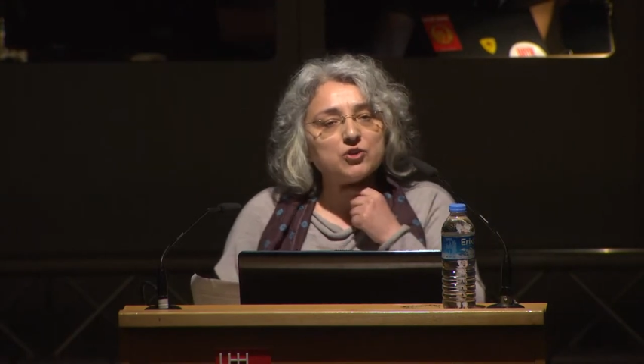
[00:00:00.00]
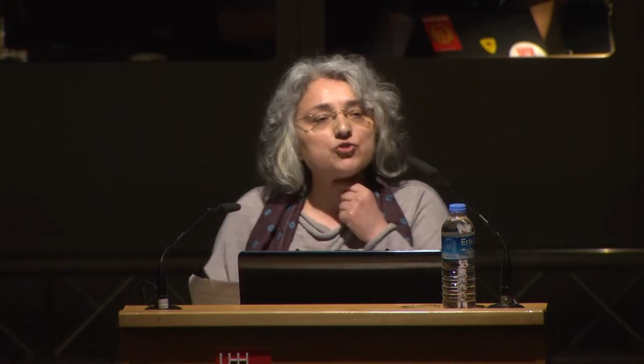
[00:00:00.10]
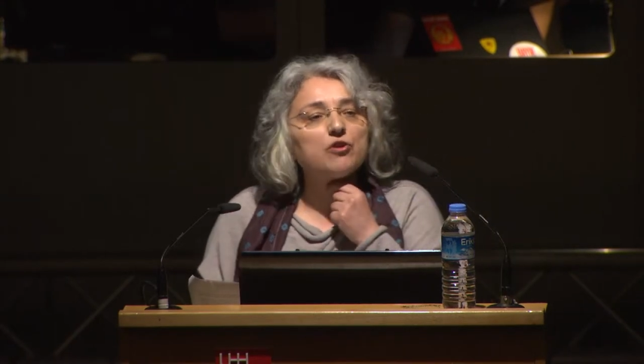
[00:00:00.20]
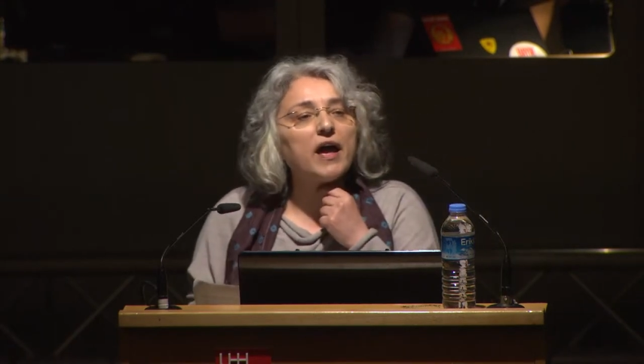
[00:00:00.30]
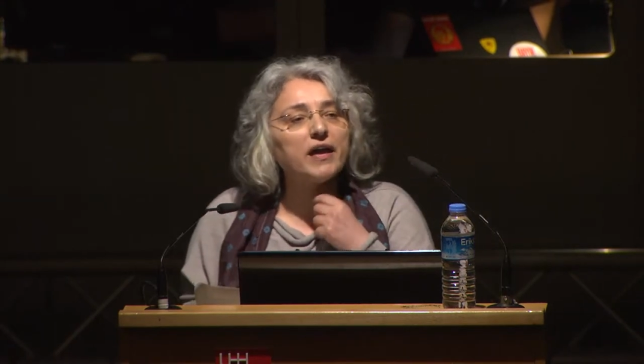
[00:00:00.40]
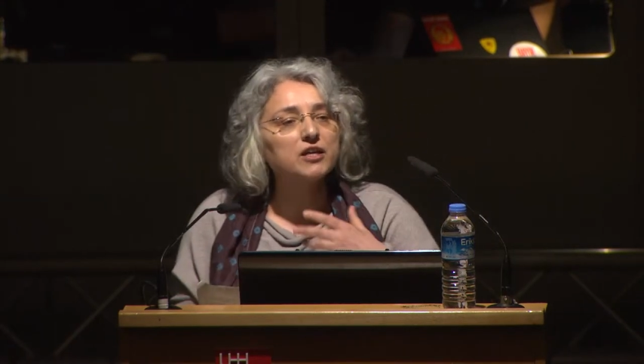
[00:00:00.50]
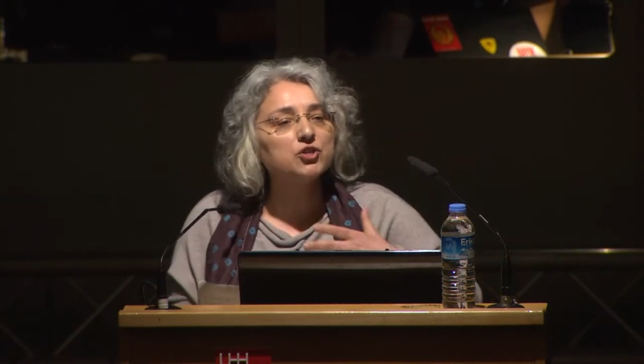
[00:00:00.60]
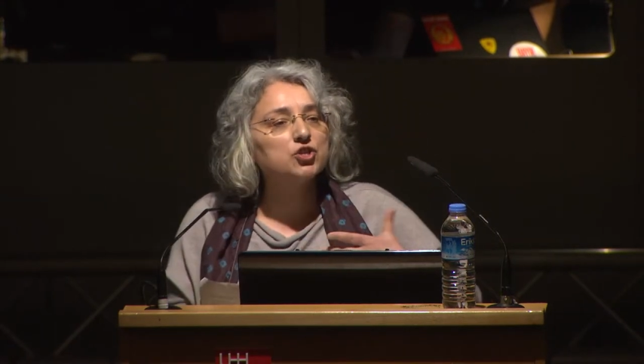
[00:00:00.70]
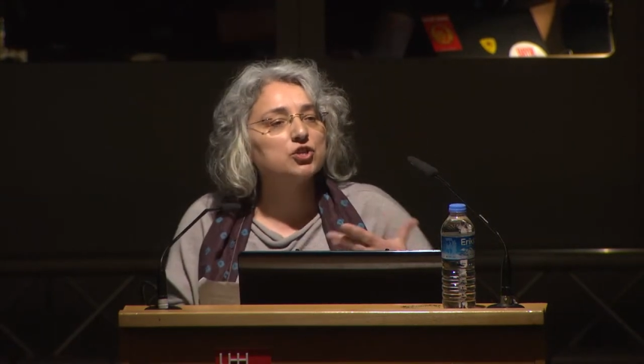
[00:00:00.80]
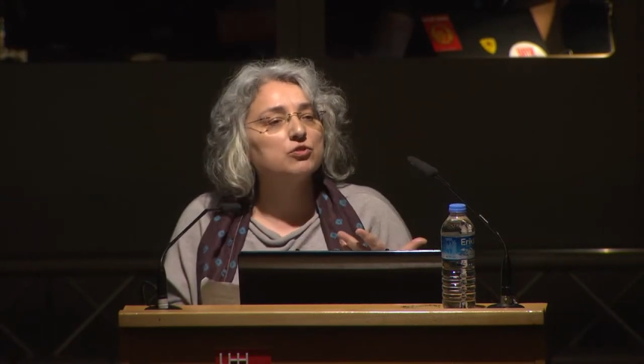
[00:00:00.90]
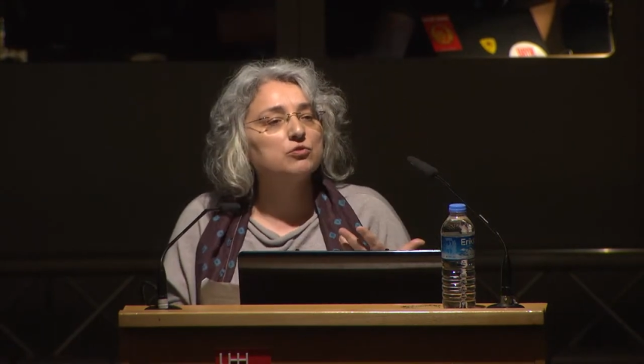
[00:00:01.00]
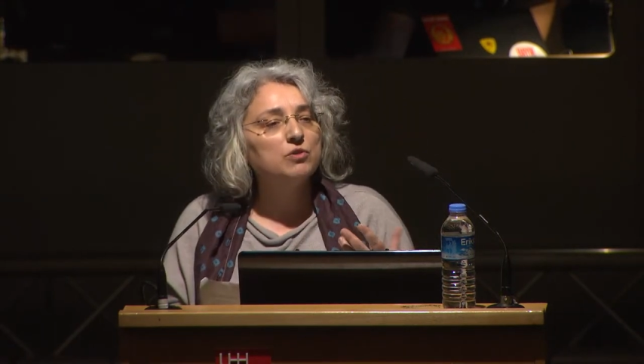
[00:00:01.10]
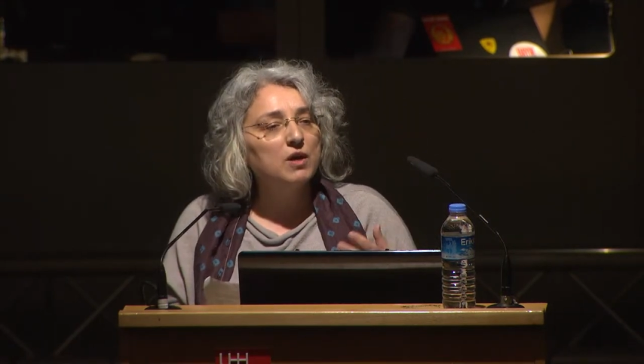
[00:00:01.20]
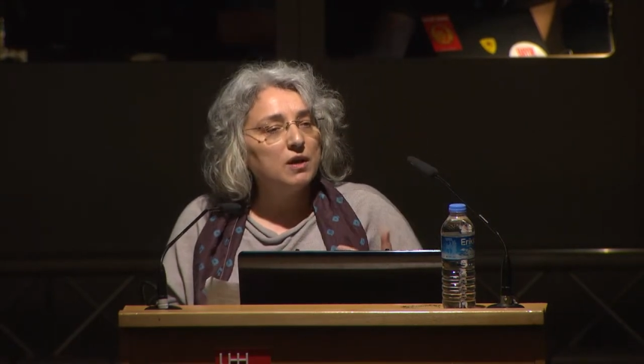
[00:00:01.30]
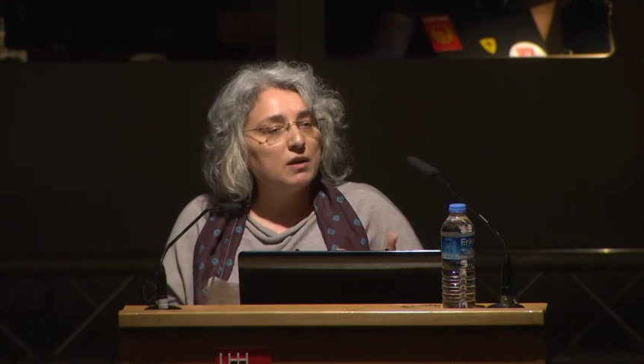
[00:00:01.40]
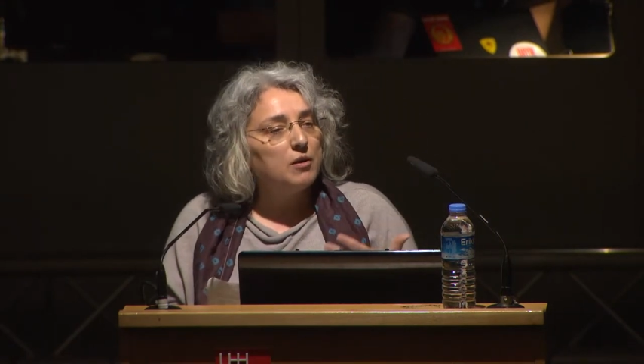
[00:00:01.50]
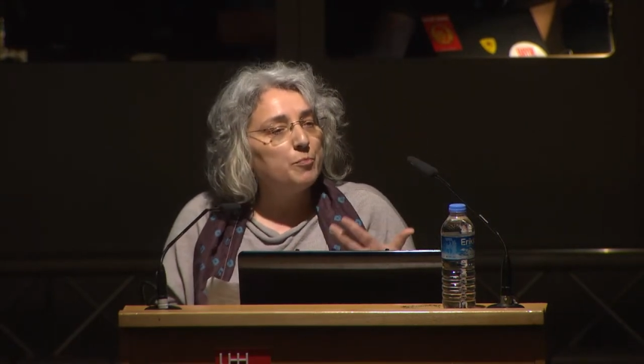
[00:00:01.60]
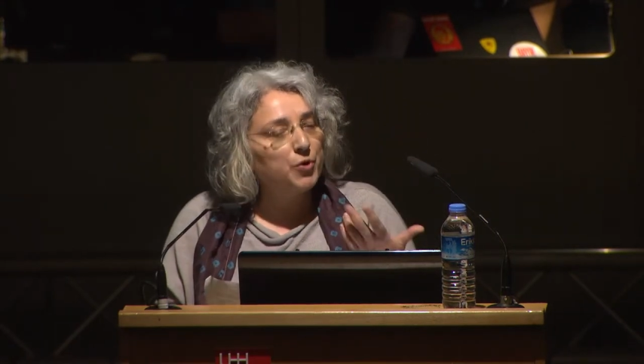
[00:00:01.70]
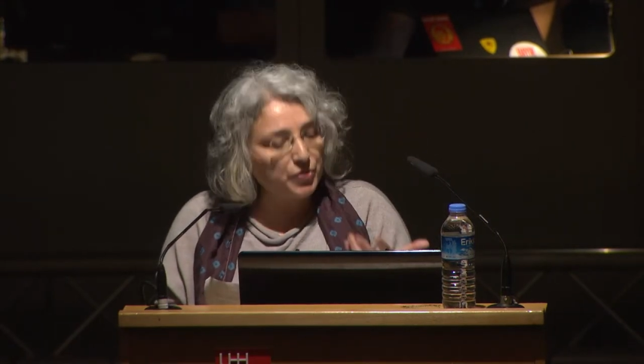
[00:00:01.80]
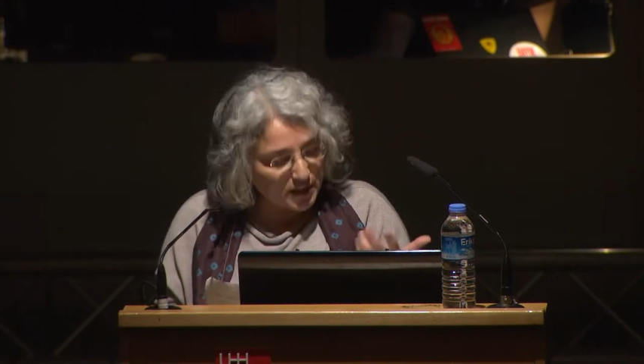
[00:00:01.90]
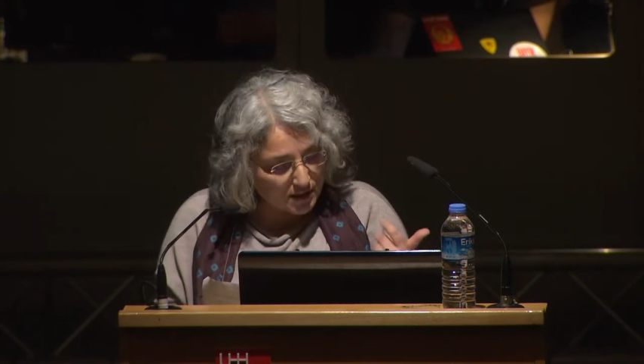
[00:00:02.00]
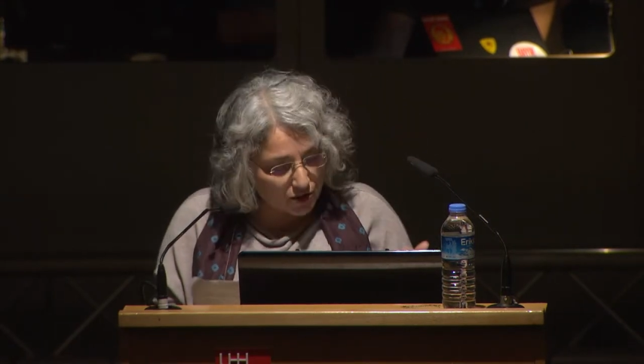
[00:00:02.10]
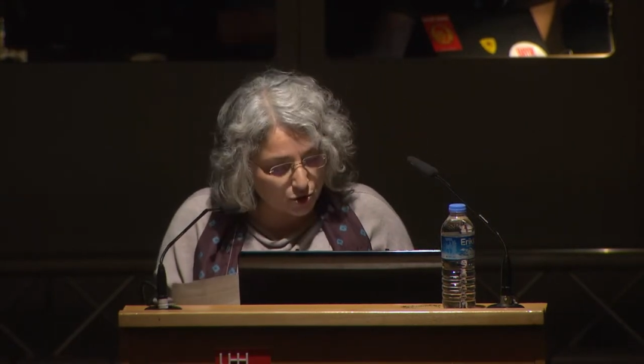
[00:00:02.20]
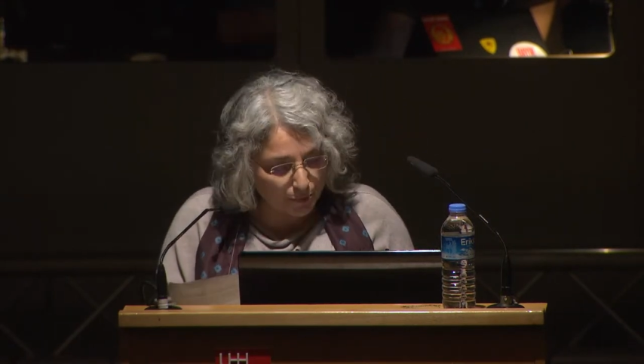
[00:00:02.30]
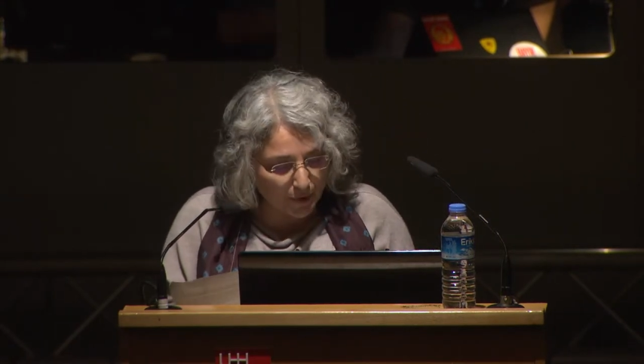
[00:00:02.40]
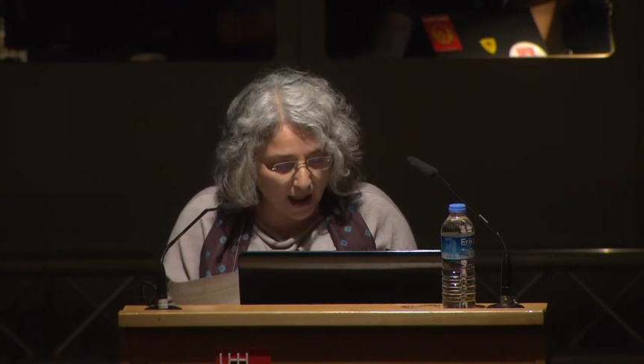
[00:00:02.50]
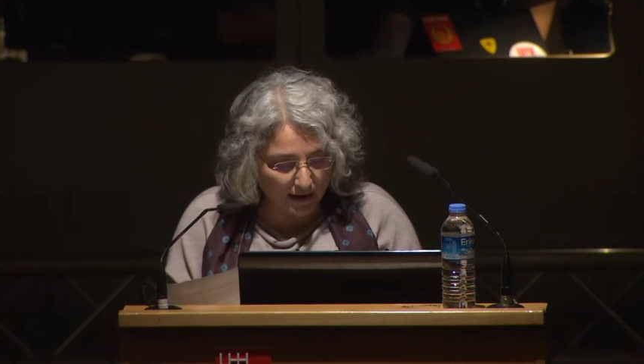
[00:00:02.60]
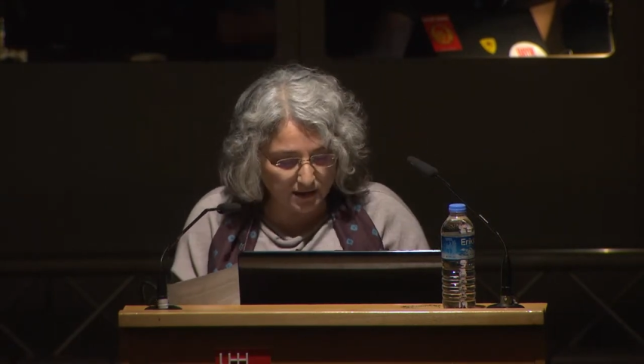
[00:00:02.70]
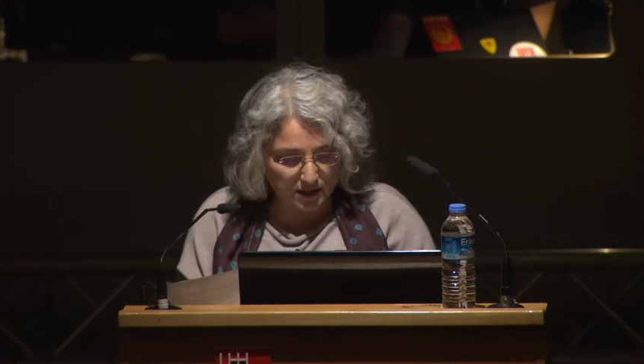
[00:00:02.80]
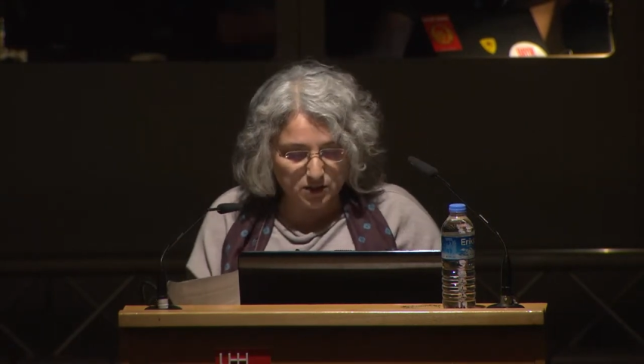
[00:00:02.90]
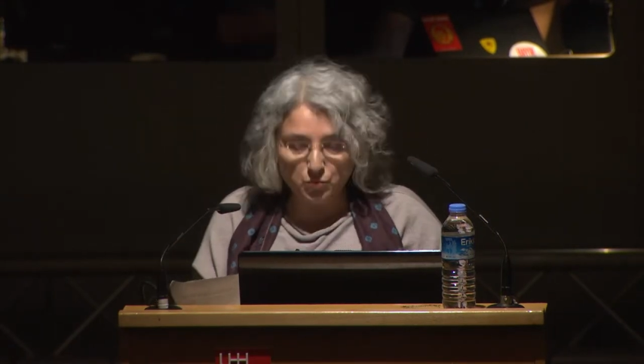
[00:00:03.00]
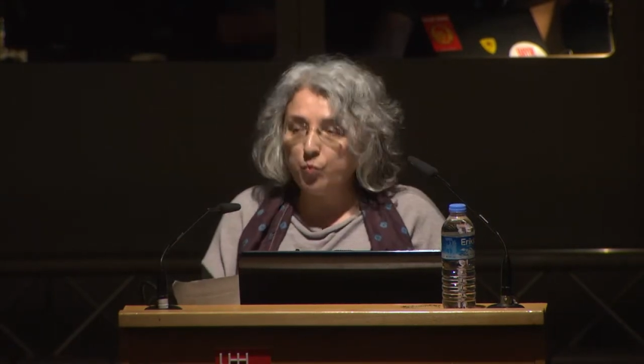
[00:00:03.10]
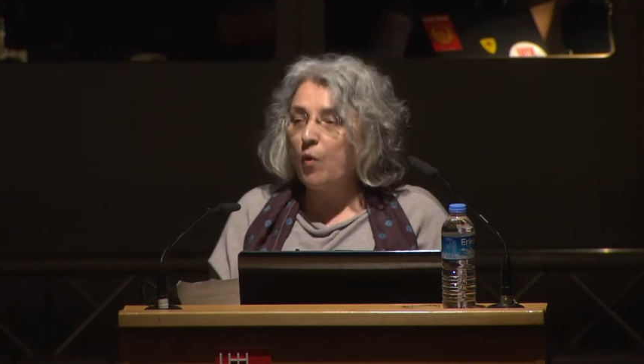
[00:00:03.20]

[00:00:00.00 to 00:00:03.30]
trying to put this into practice.